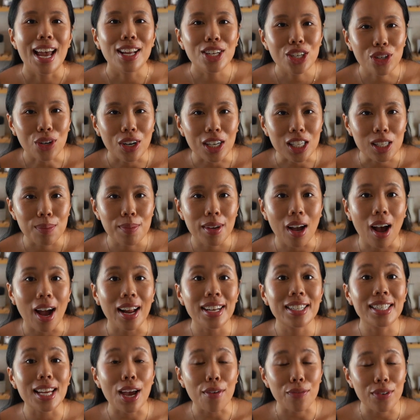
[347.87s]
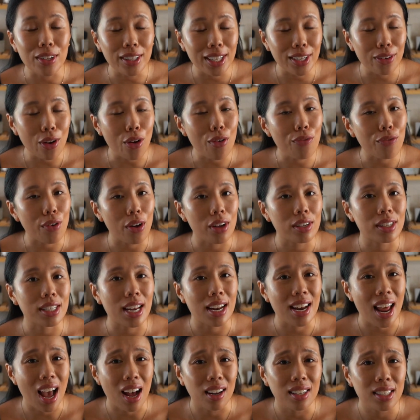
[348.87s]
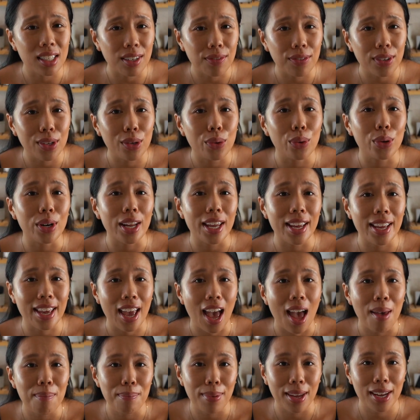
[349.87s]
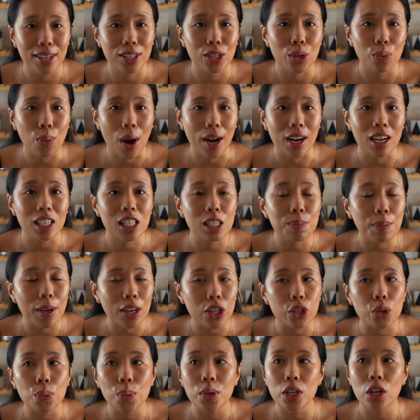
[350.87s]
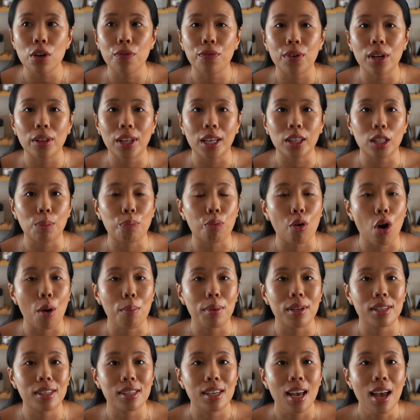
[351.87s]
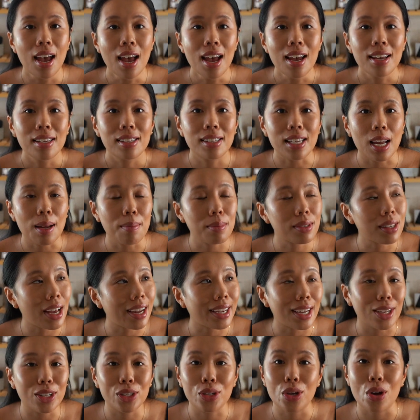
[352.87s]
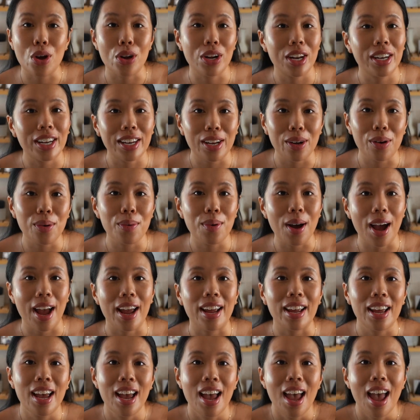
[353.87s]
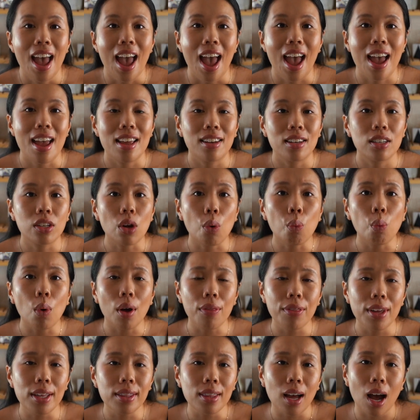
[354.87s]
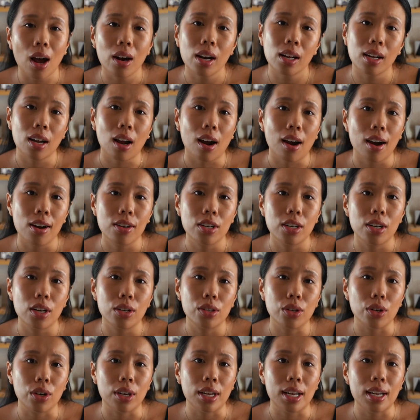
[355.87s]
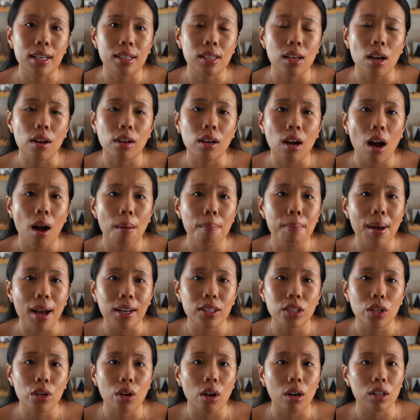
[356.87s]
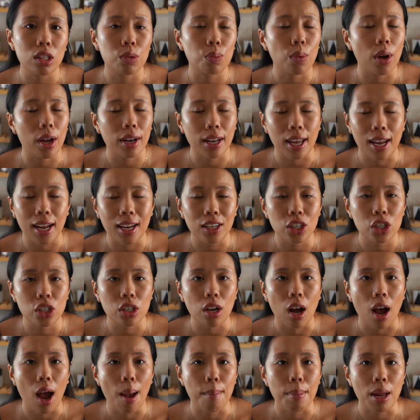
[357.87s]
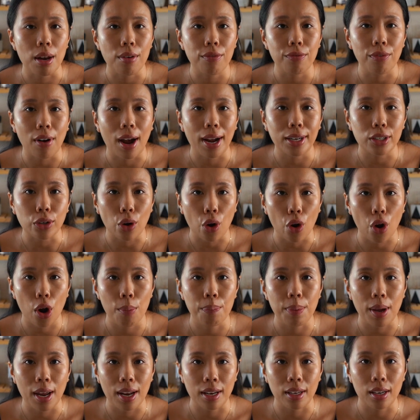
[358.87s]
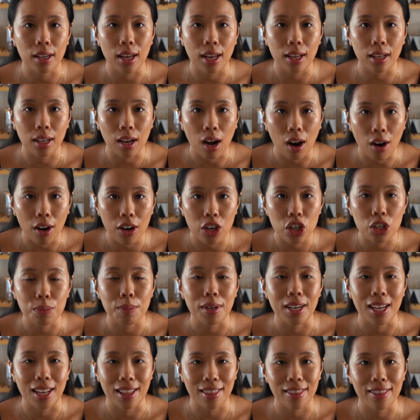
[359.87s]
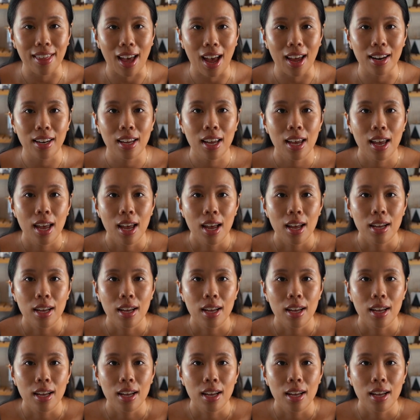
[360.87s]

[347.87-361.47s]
And trust me, I definitely know firsthand how difficult it can be need to wait, especially when you feel like the promise seems like eternity away. And one thing that I'd encourage you to do is come back to God's word each time and find hope and encouragement in that.